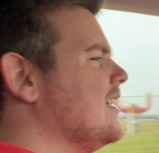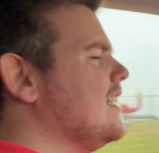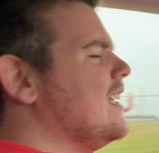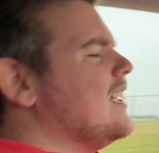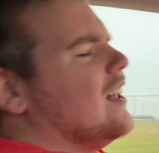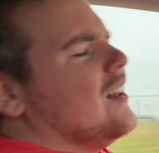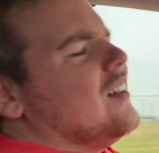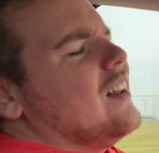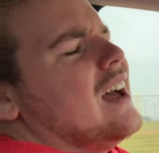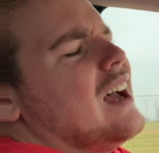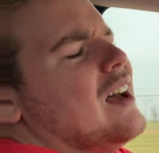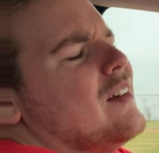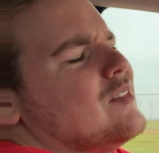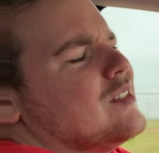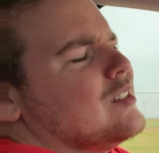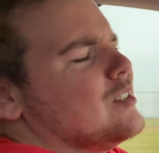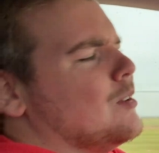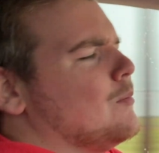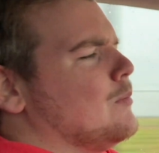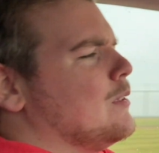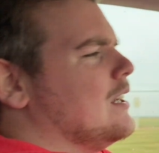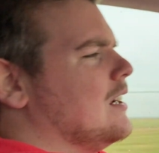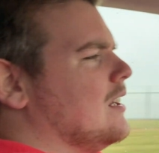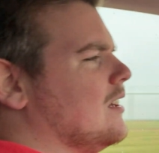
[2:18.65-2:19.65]
Yeah, I'll have
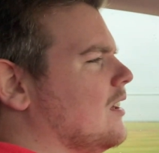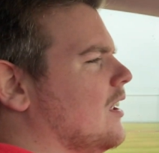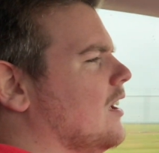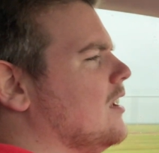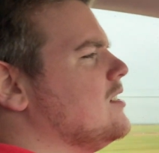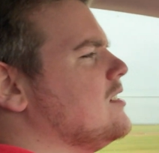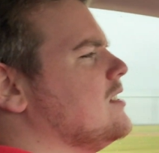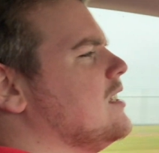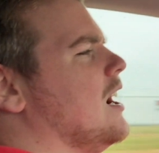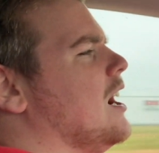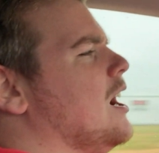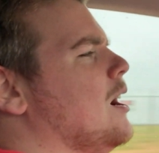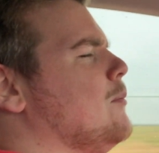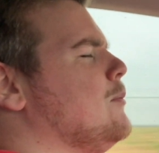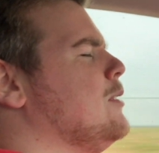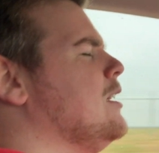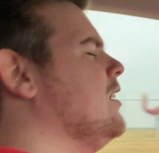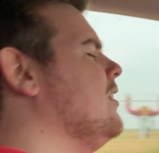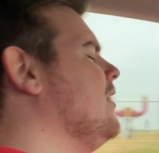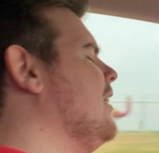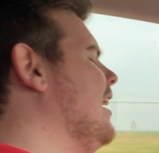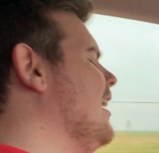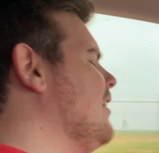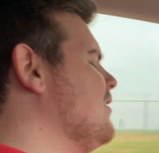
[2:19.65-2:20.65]
something at lunchtime. Yeah,
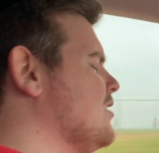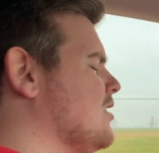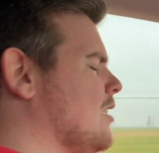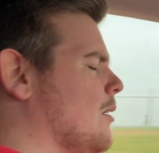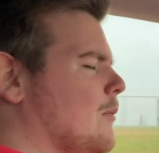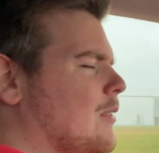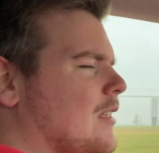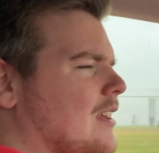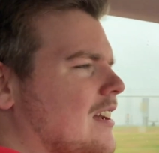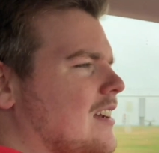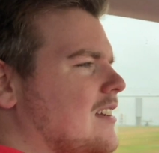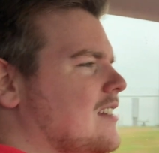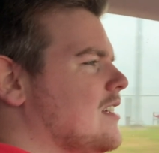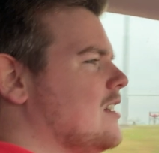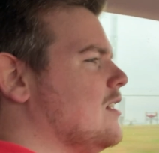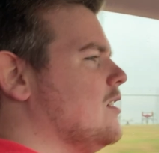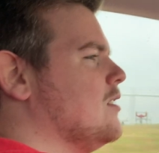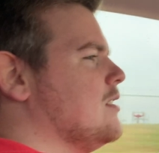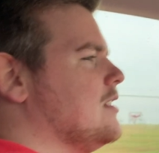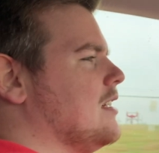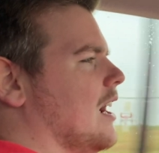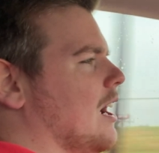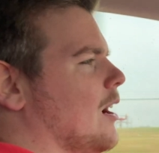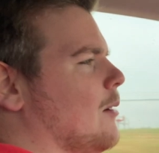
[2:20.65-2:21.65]
I'll have something at dinner
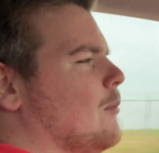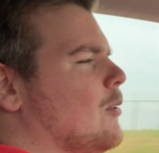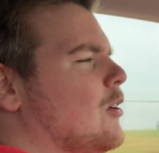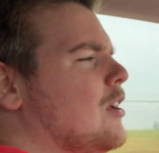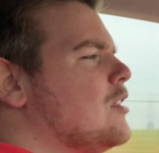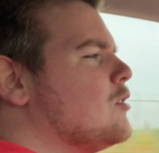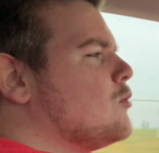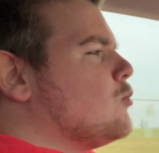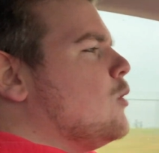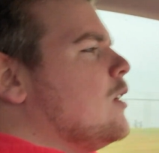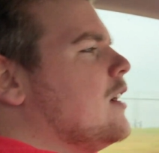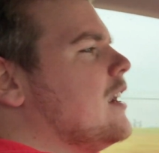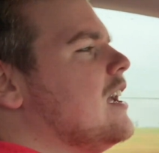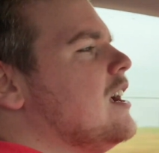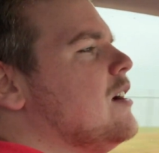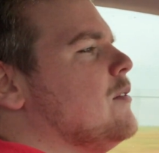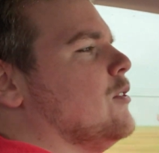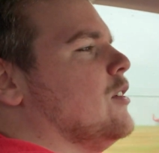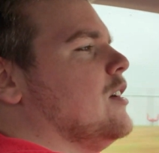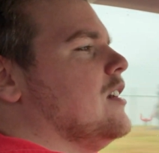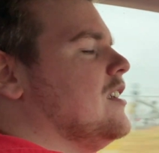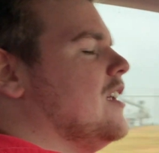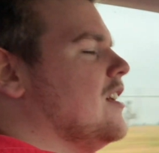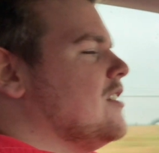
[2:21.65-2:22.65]
time. It's
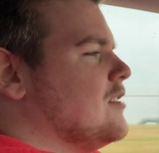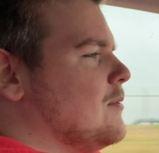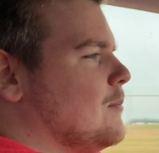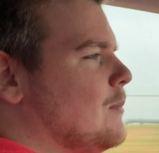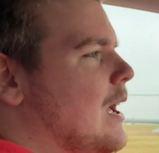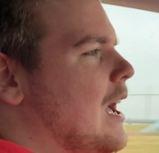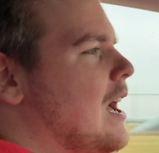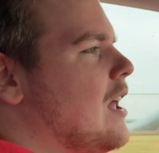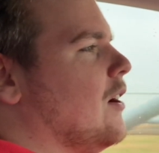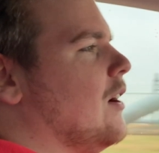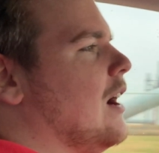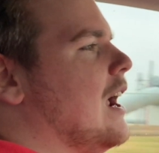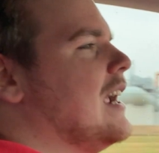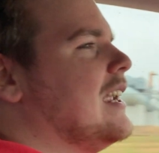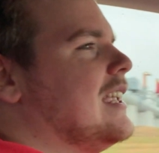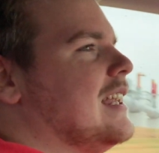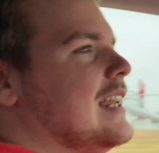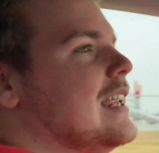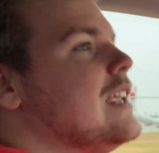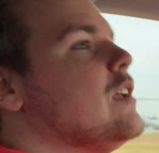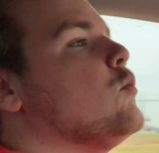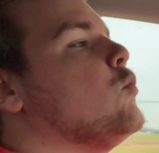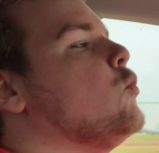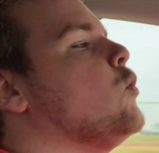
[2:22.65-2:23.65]
whatever. It doesn't matter. I can
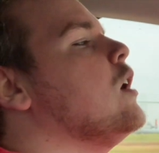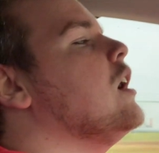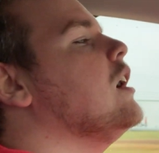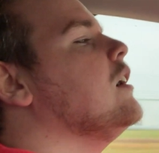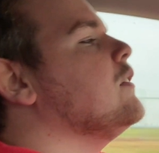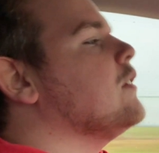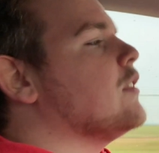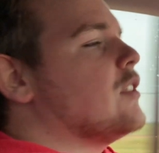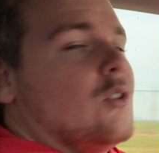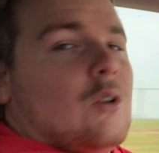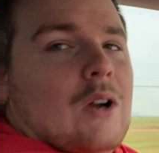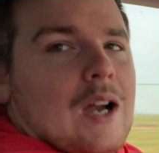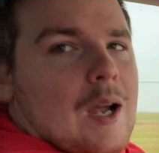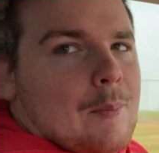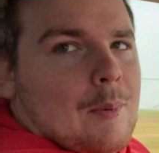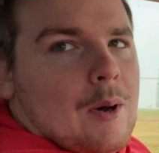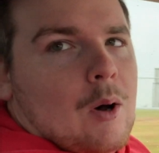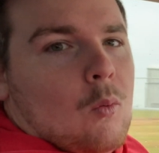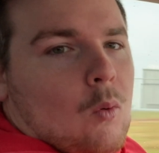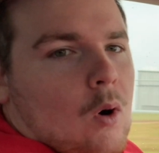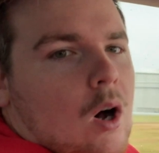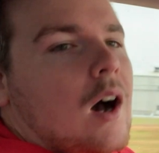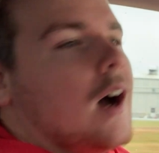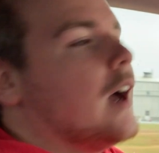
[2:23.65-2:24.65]
eat whatever the crap I
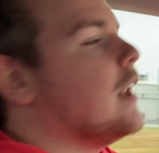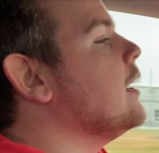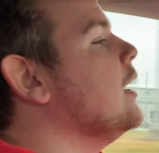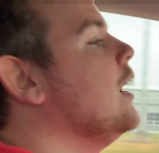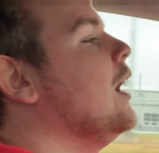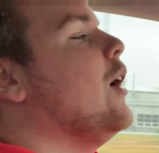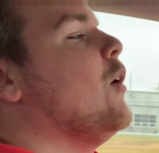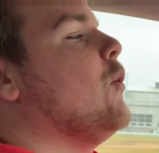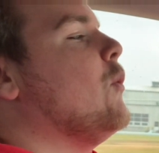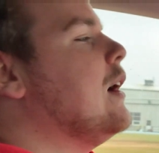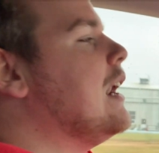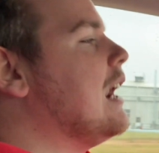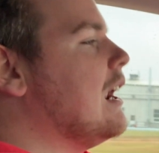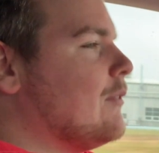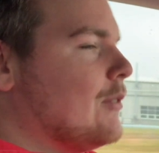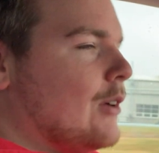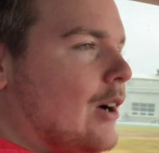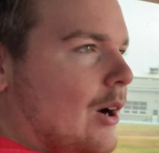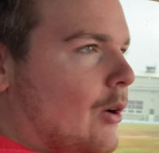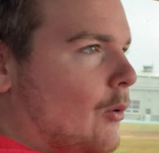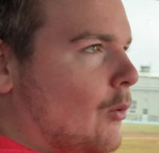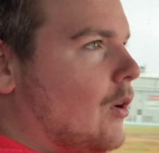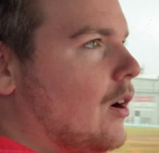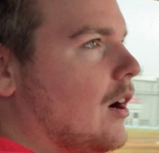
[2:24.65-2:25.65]
want whenever
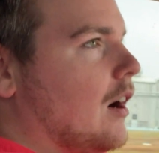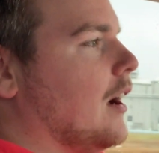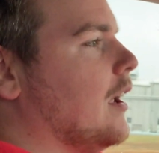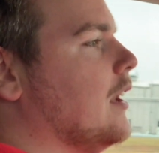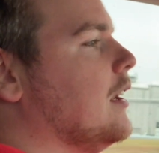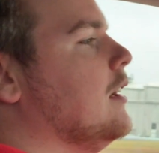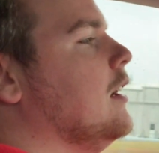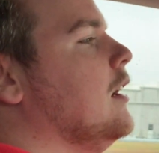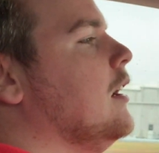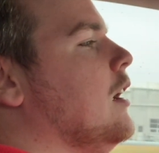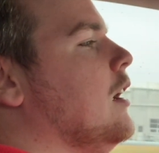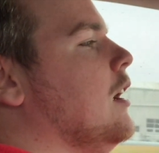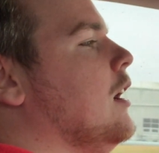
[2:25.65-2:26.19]
I want.